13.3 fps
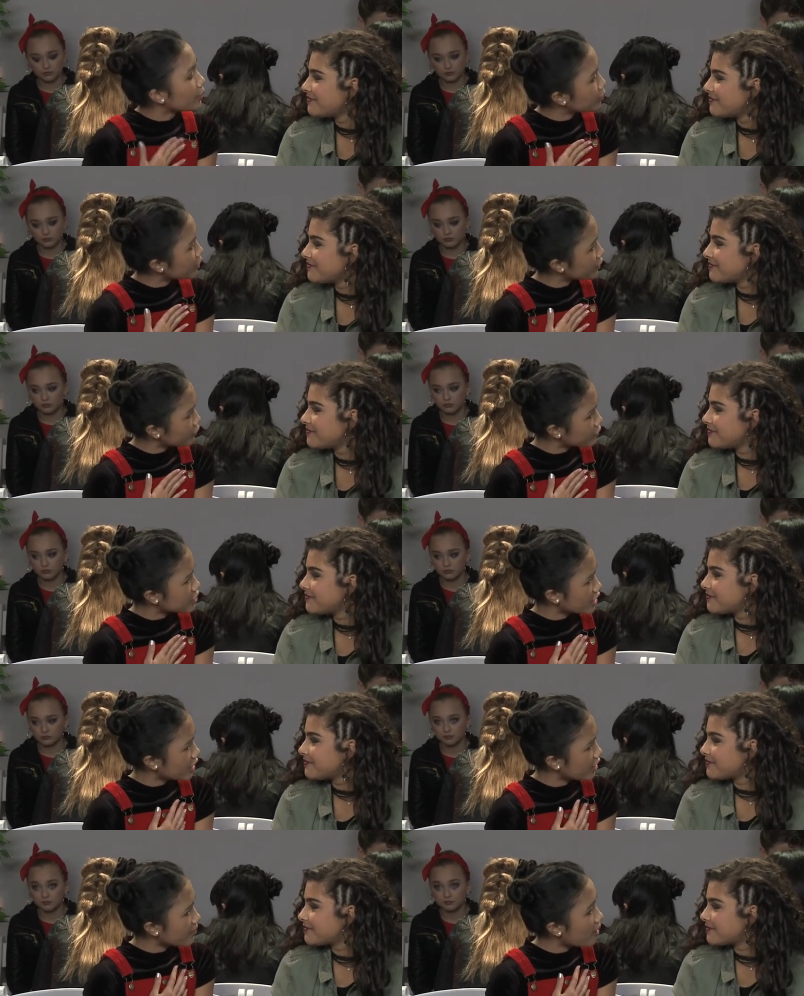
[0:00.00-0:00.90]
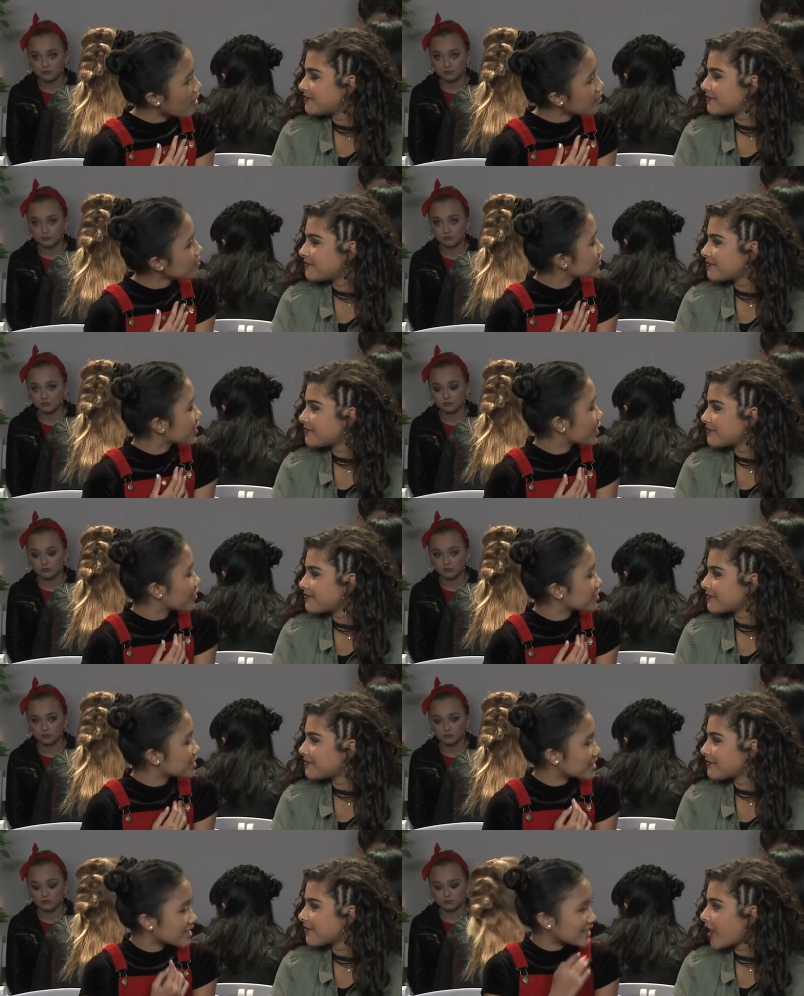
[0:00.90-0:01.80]
Speaker 1: I'm reading for Cherry Bomb, the
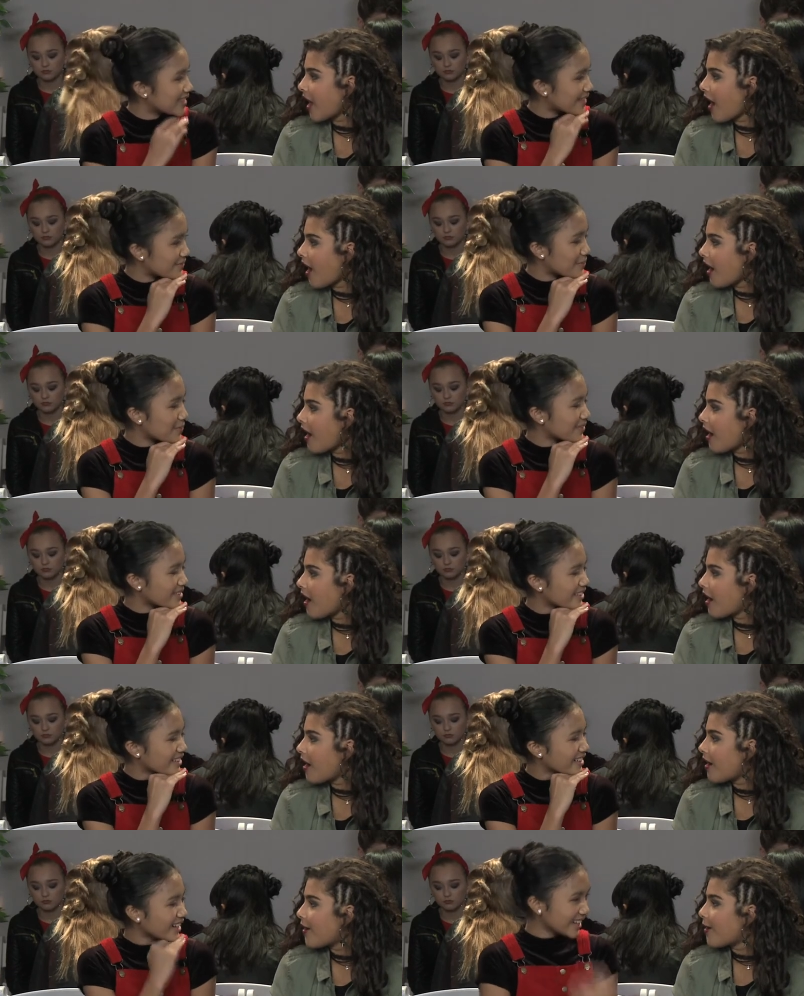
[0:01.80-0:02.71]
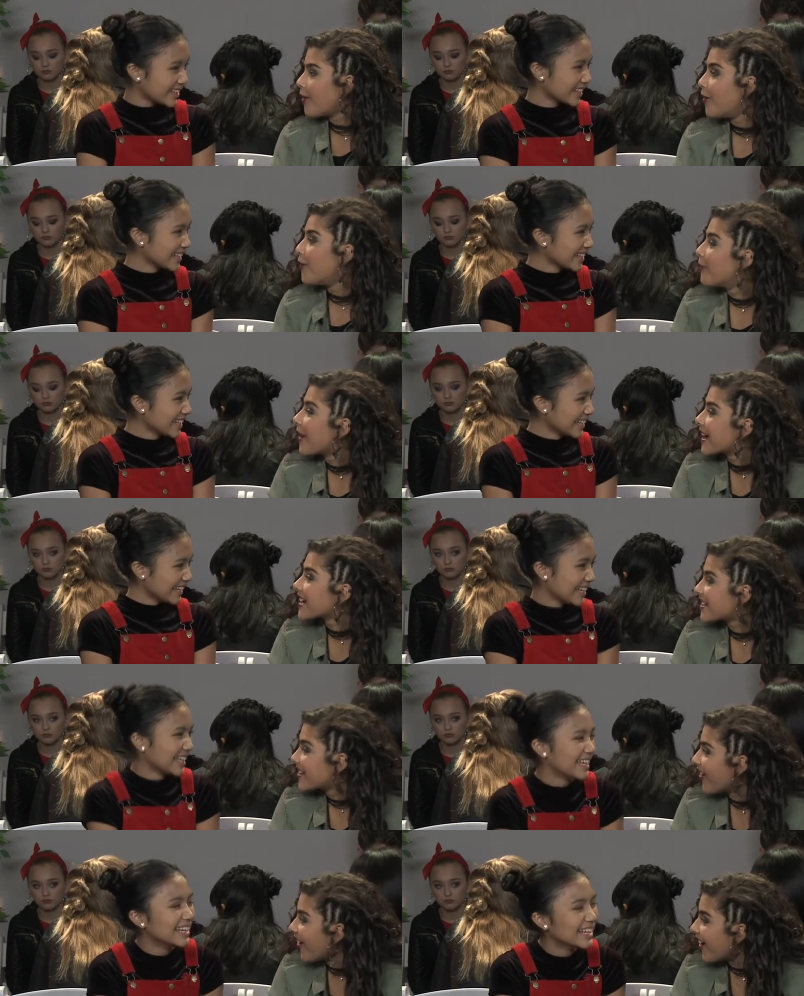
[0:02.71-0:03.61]
OCD lovable nerd. Oh my
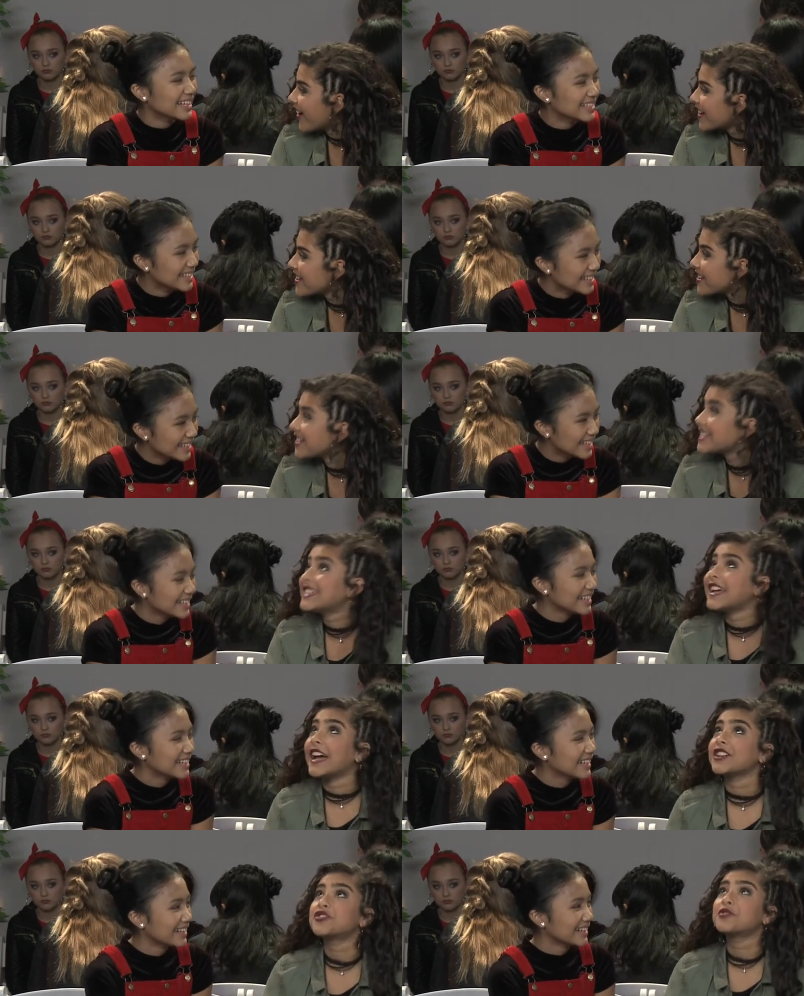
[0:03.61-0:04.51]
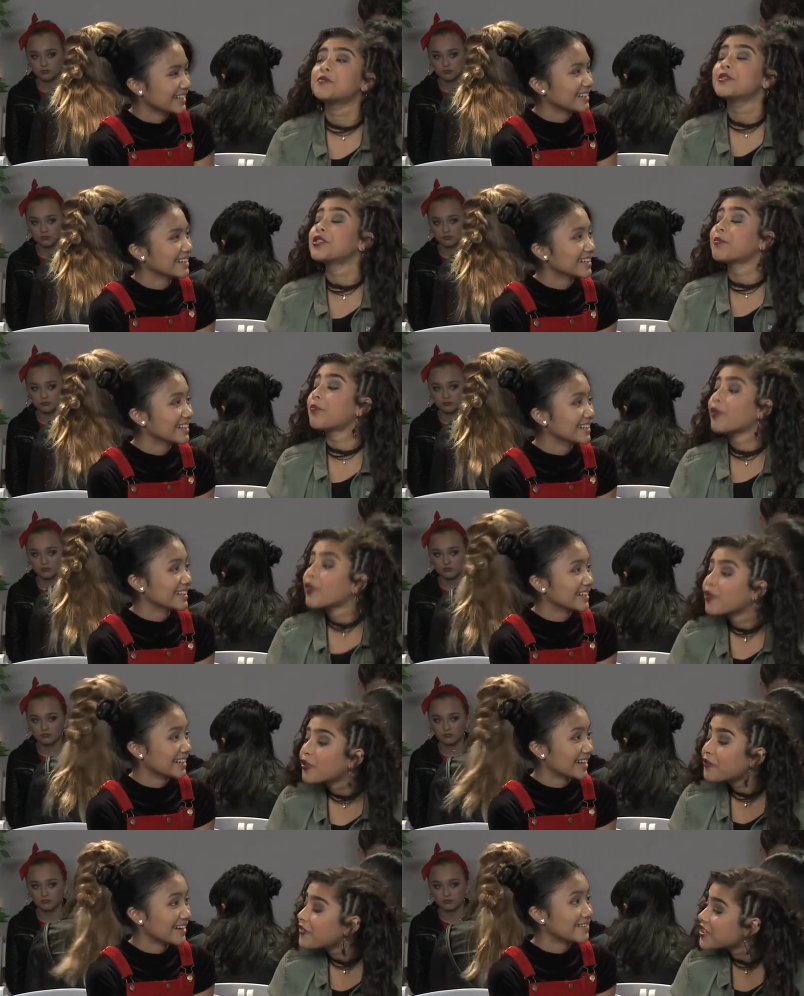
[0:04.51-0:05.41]
god, yes, you'd be the
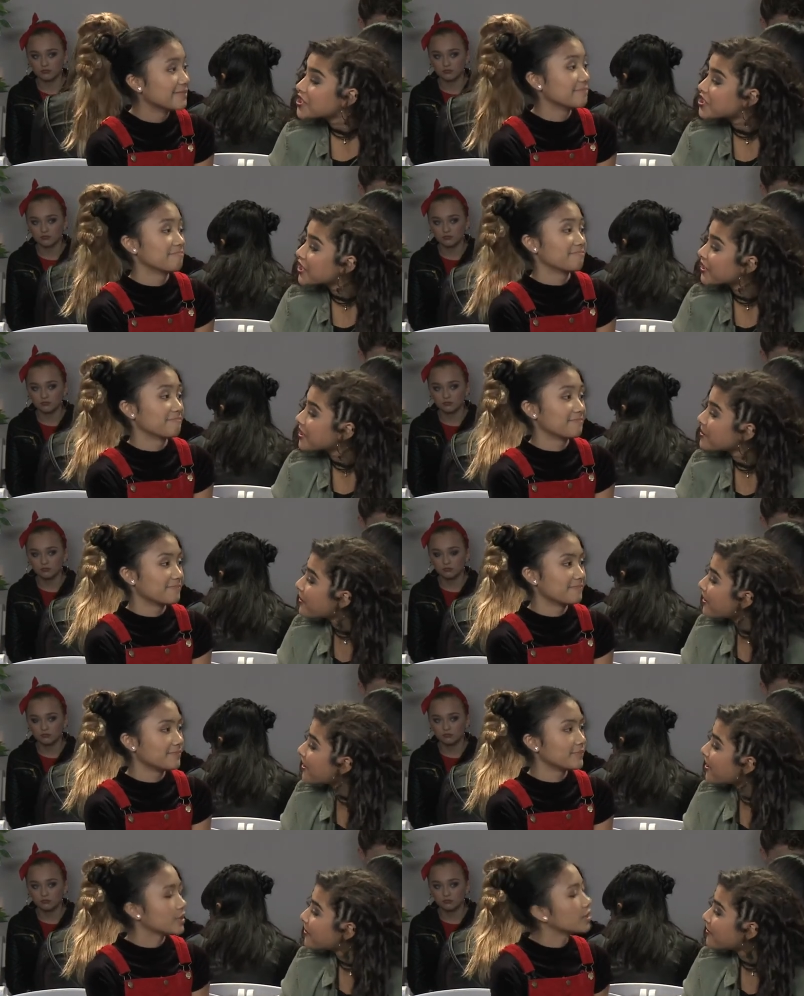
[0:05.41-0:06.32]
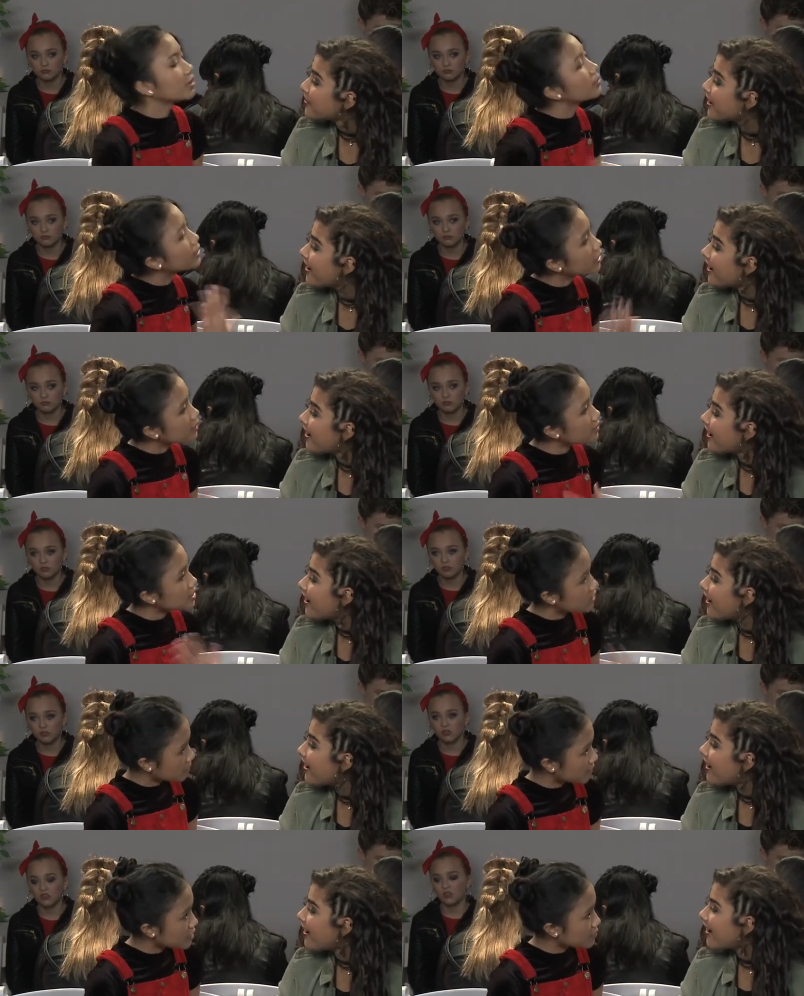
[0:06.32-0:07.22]
perfect Cherry Bomb. Wouldn't it be
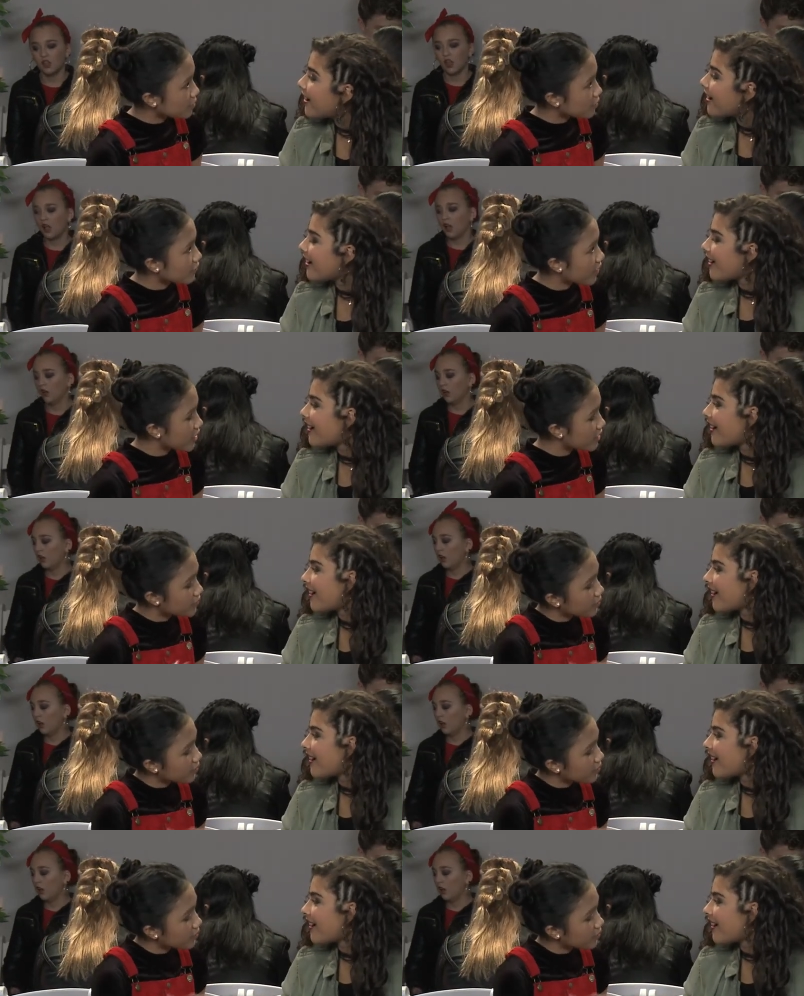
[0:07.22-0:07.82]
so much more fun if